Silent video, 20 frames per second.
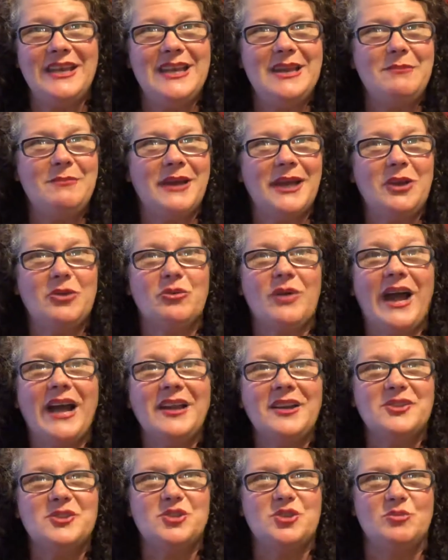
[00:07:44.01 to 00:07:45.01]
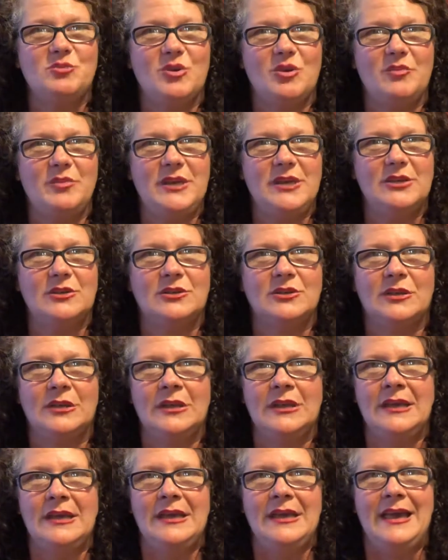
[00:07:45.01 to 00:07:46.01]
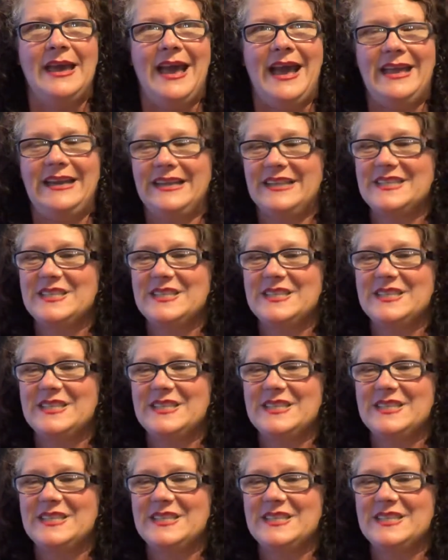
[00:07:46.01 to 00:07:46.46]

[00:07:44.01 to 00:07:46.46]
in my gratitude mobile and